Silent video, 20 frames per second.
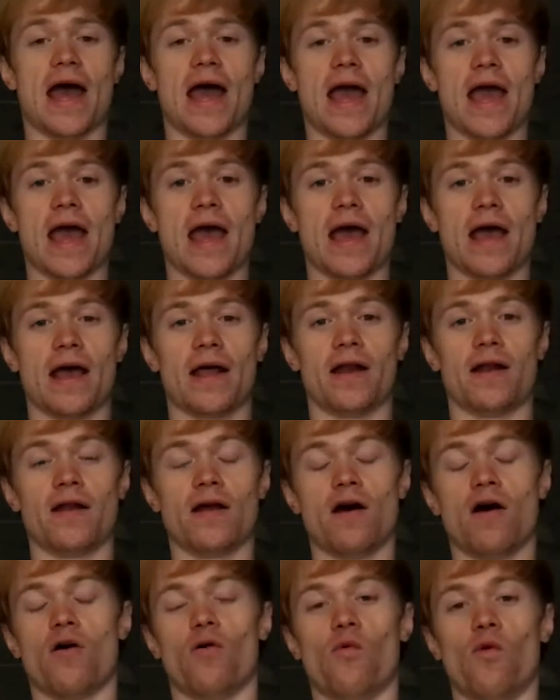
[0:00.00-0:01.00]
And
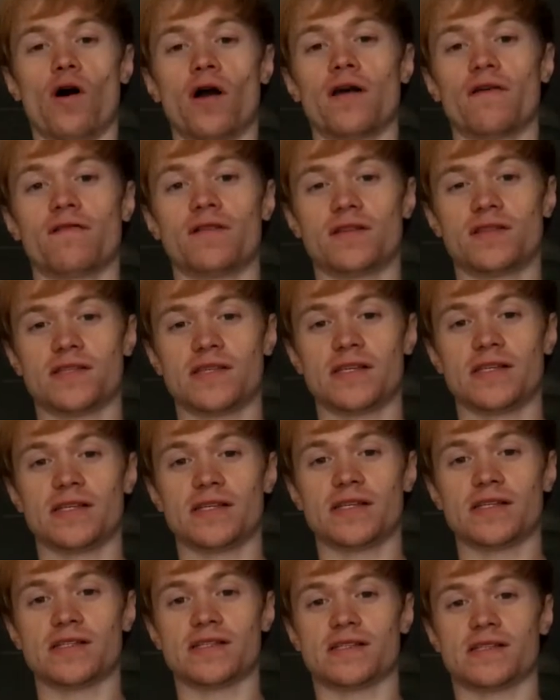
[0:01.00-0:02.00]
one of the
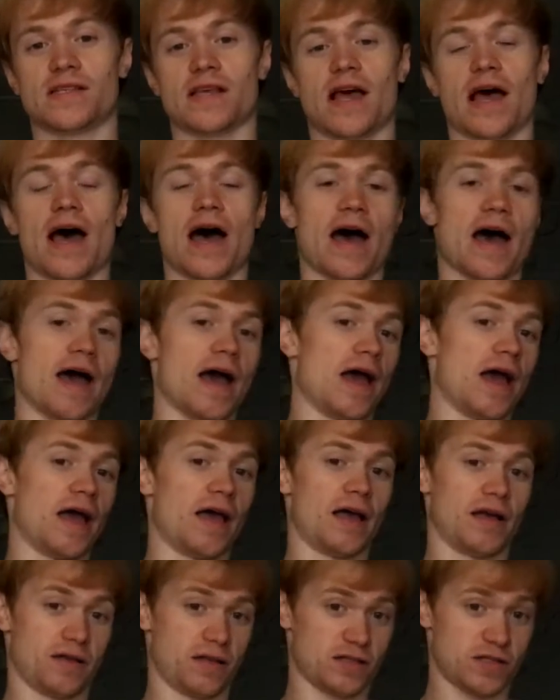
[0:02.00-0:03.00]
things
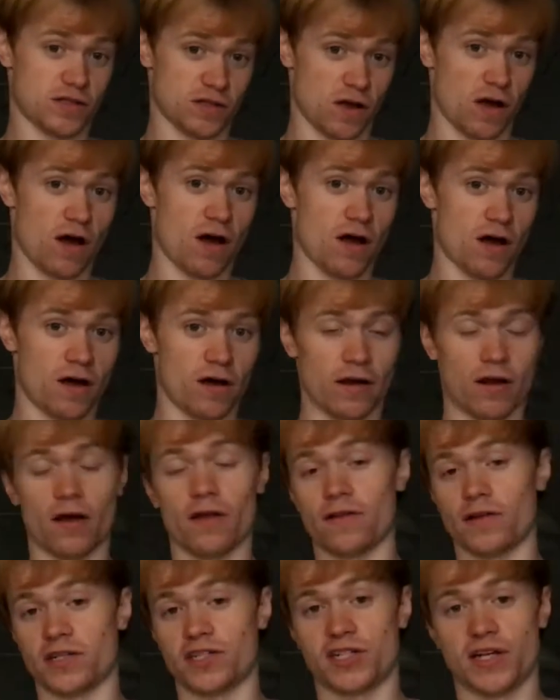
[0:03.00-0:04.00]
I saw on
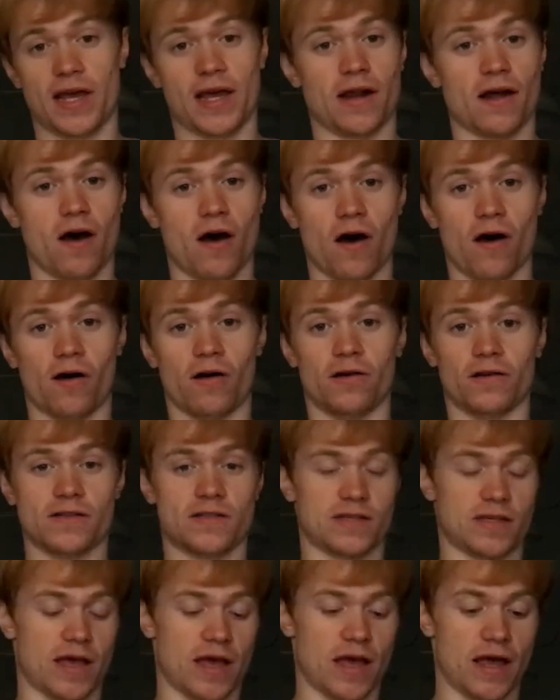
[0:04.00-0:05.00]
other
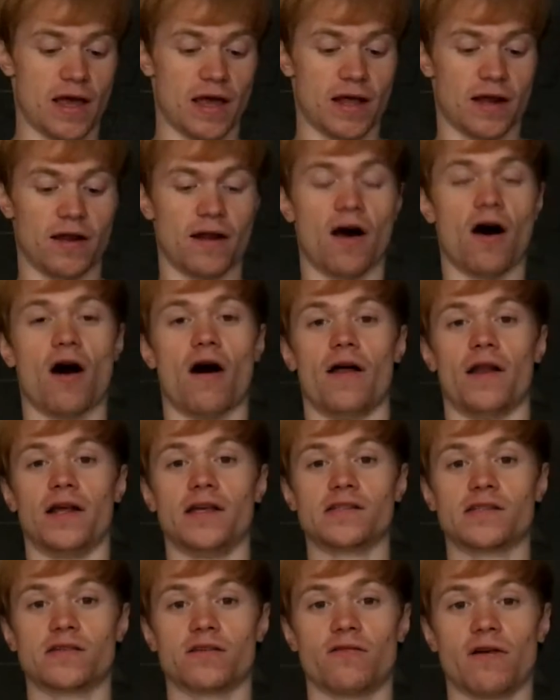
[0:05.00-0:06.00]
channels and on
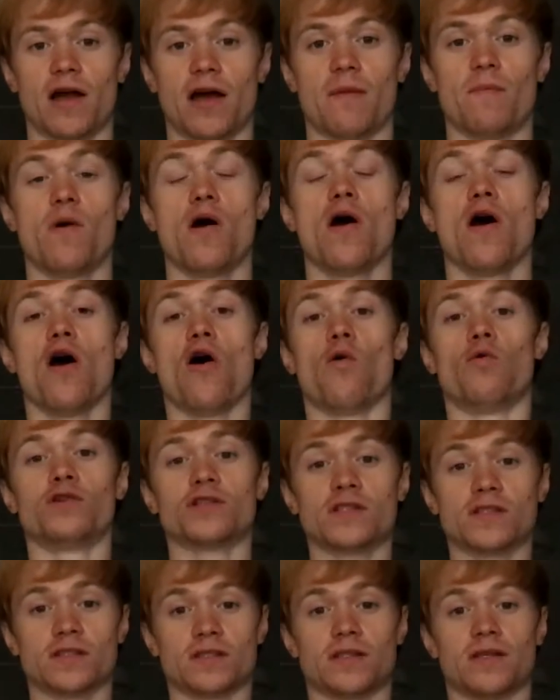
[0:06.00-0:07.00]
Instagram
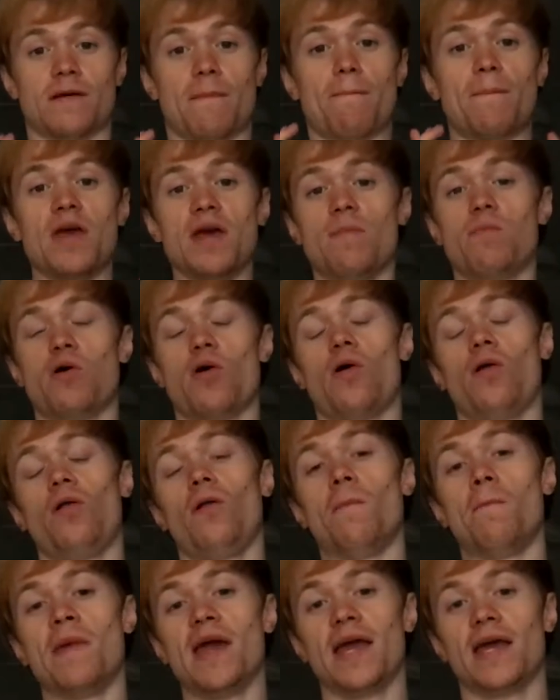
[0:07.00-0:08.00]
was
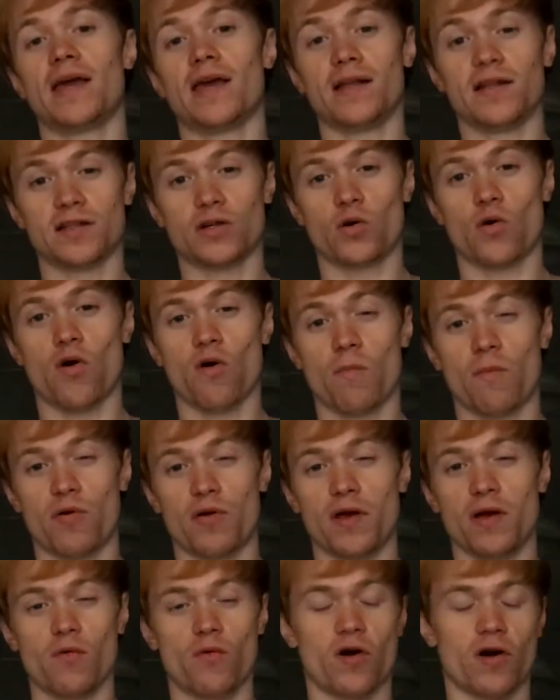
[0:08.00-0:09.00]
people making their own
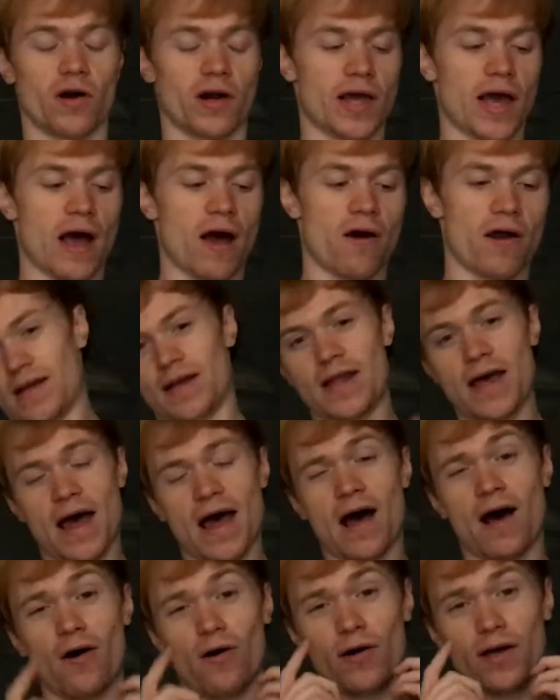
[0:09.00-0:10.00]
pre-workout.
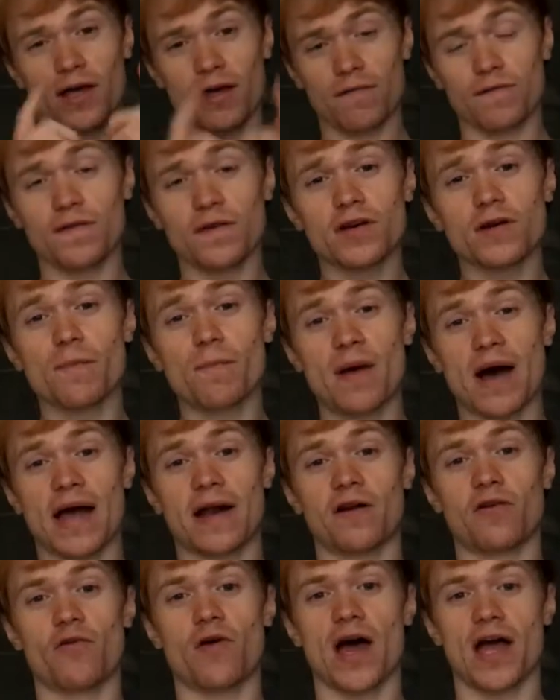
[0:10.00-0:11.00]
Now, if you
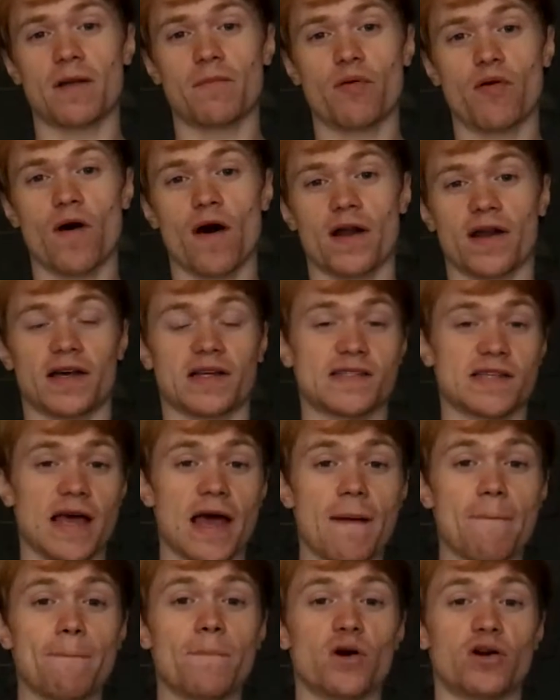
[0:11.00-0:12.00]
combine the right products
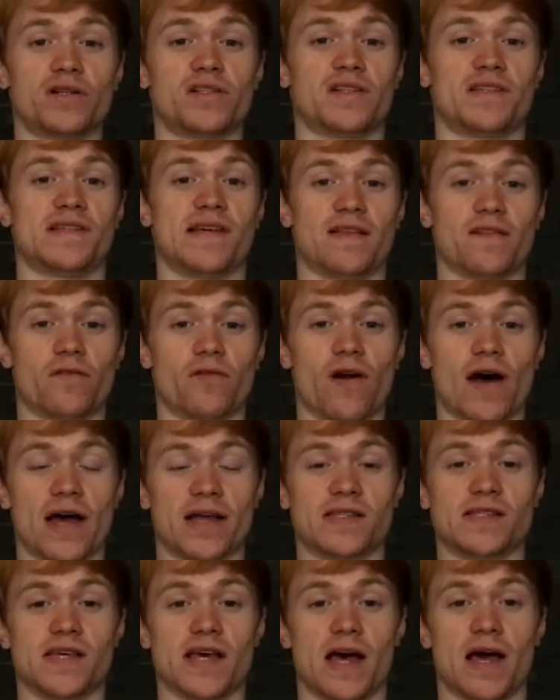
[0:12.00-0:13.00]
and purchase at the
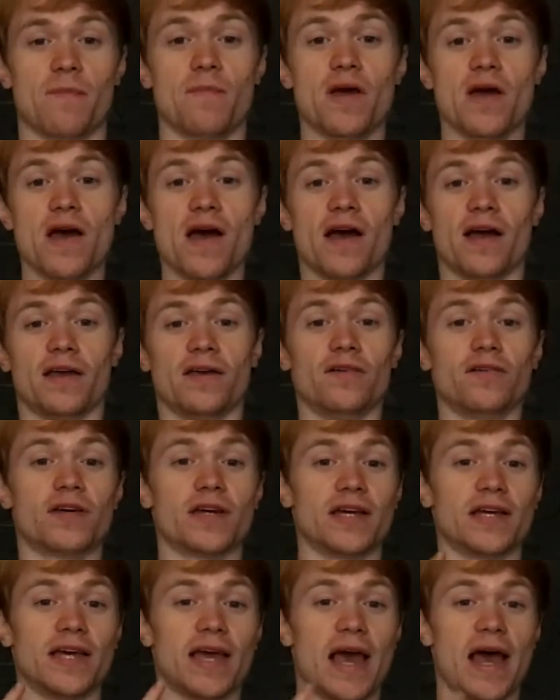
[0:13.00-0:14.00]
right time, you
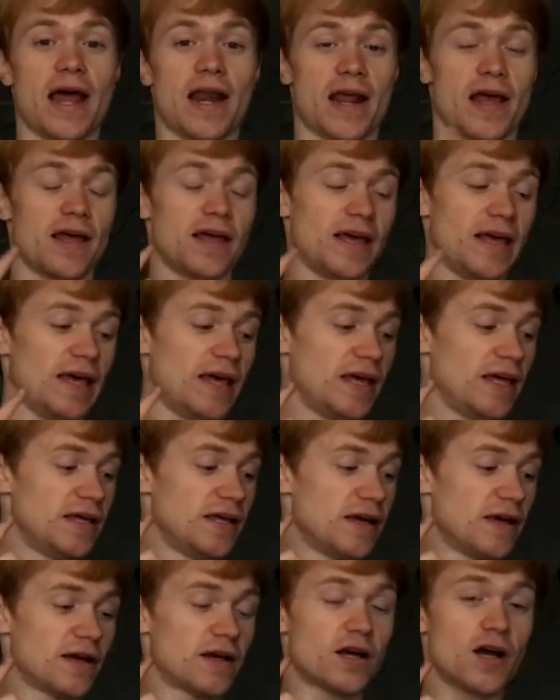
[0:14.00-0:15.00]
can get
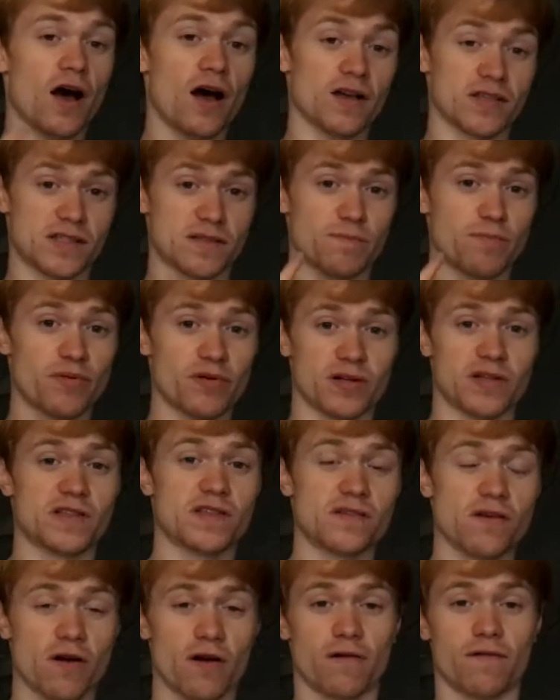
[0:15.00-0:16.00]
a cost per
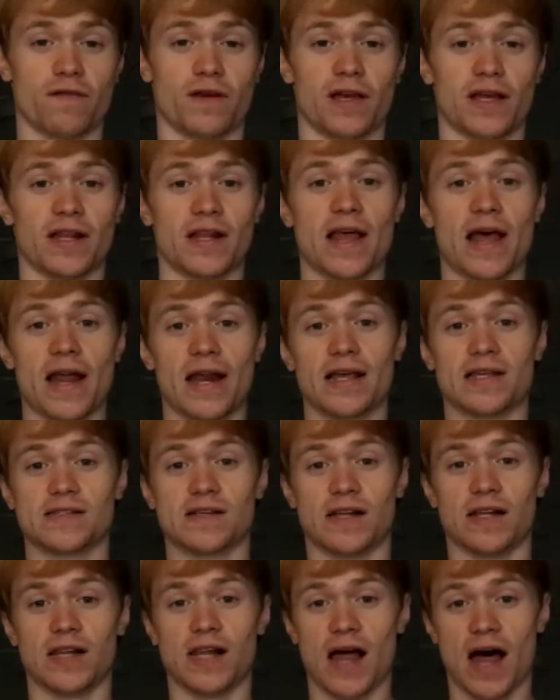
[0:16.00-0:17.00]
serving that is
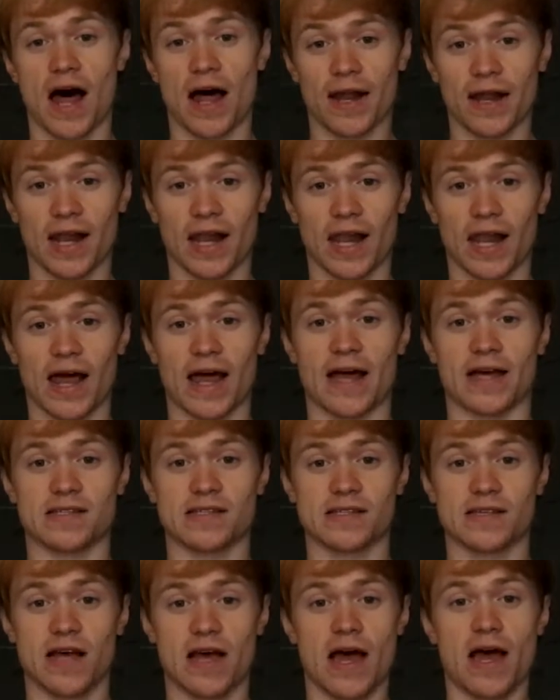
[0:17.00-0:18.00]
a lot
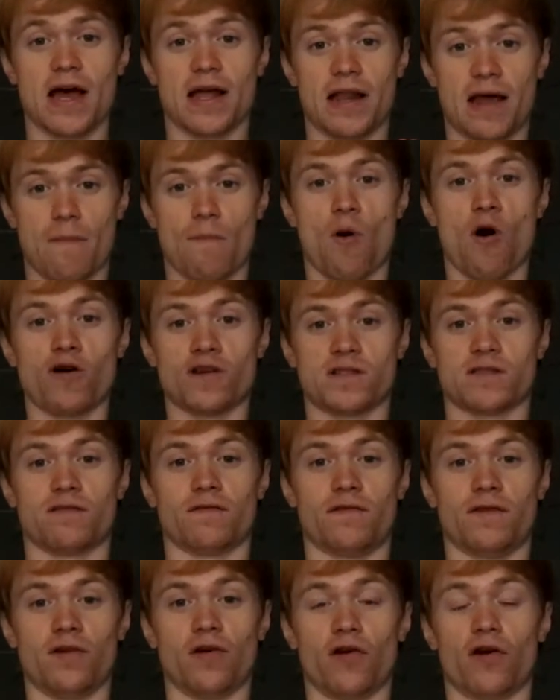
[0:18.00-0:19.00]
less than most
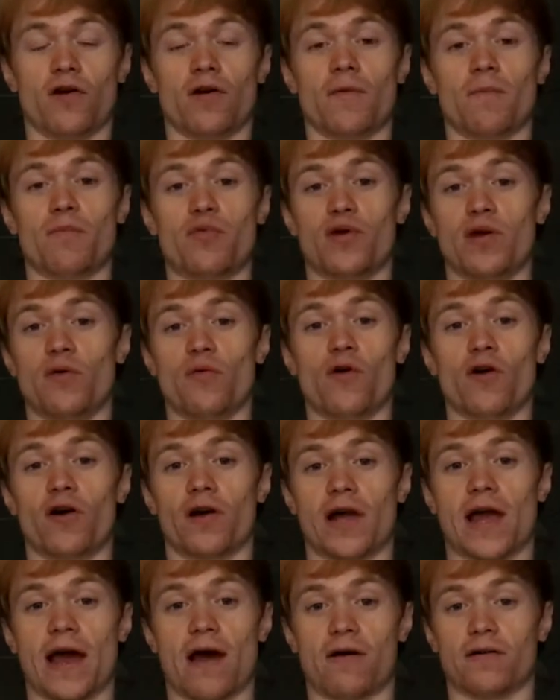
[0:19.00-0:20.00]
of your
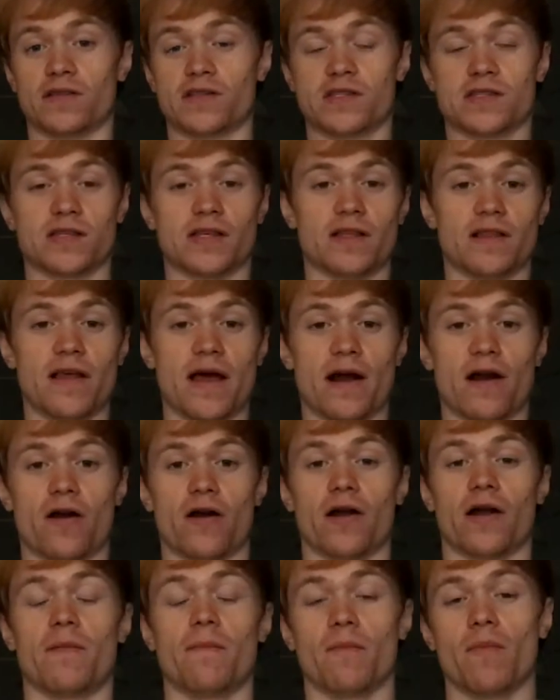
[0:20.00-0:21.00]
pre-workouts that
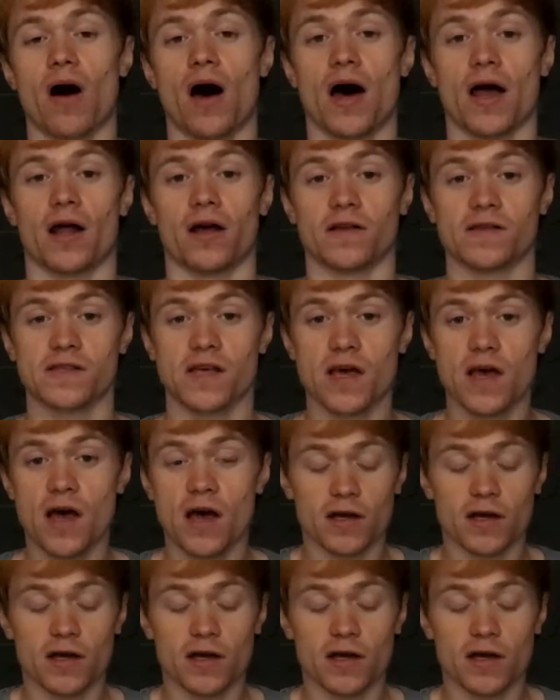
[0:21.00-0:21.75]
are in bottles.